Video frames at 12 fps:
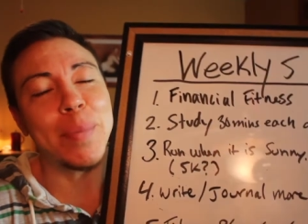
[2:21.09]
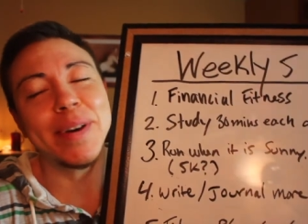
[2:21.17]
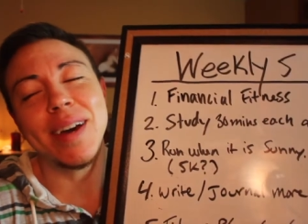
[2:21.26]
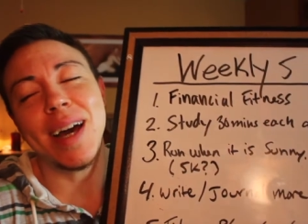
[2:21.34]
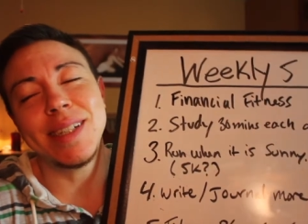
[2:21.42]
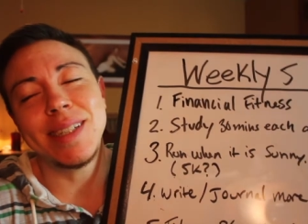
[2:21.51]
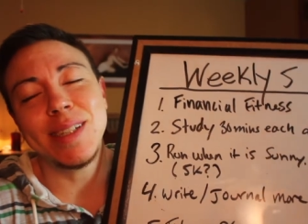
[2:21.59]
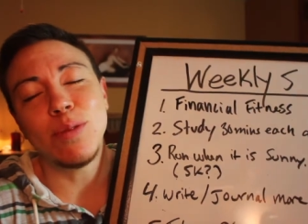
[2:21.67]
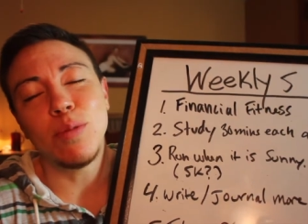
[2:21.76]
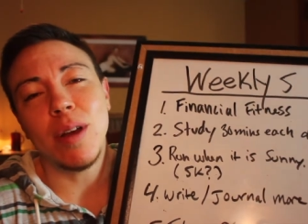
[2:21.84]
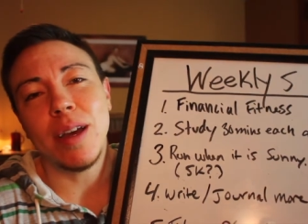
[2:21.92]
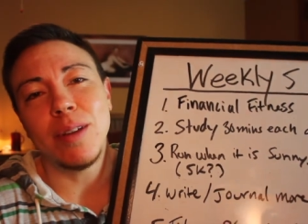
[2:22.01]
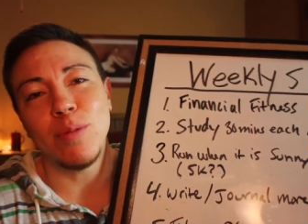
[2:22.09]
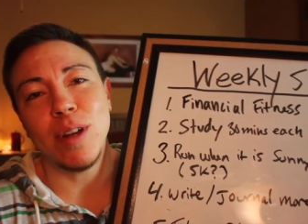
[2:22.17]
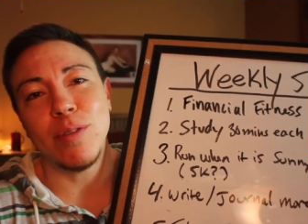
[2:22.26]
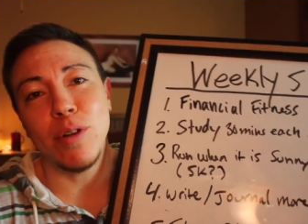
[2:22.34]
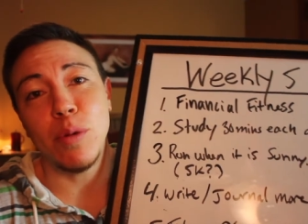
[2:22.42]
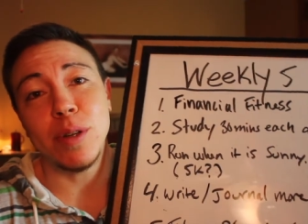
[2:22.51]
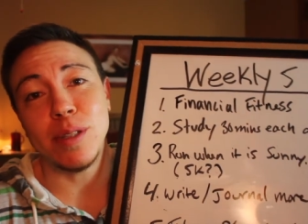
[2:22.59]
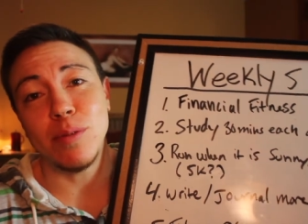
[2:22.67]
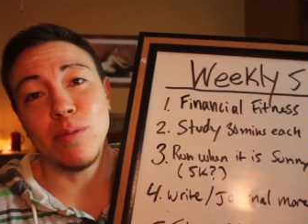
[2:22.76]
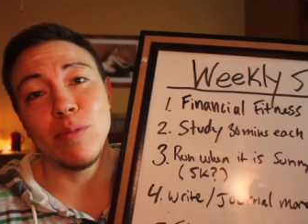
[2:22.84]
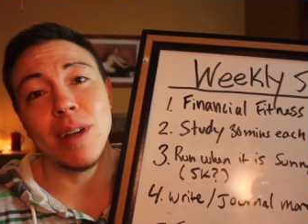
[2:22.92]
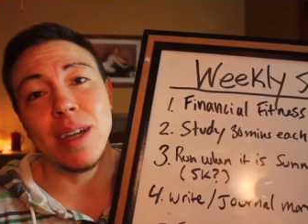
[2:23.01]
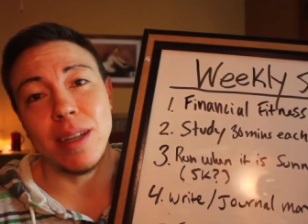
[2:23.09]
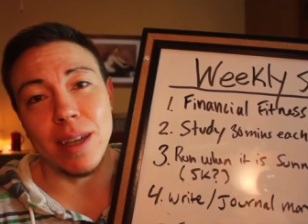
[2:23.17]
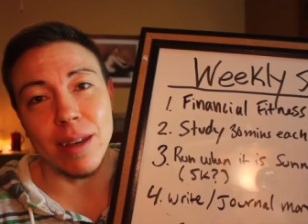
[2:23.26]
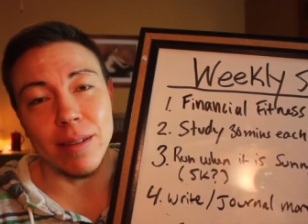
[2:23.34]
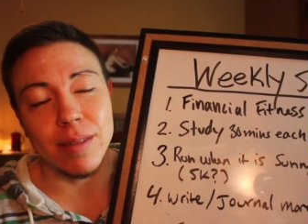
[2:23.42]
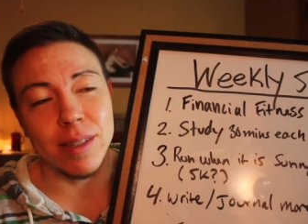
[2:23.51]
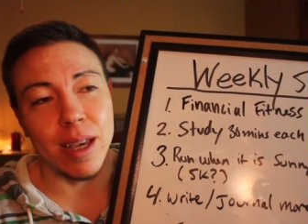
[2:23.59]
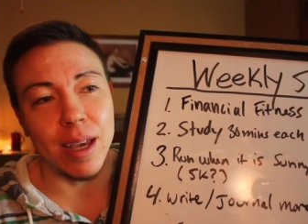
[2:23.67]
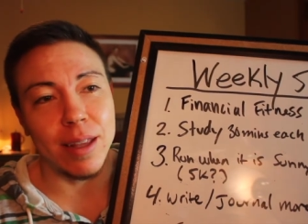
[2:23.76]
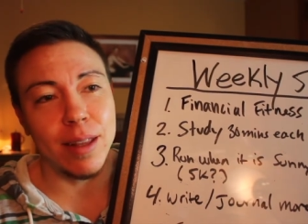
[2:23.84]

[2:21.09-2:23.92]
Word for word: but I did run whenever it wasn't raining outside,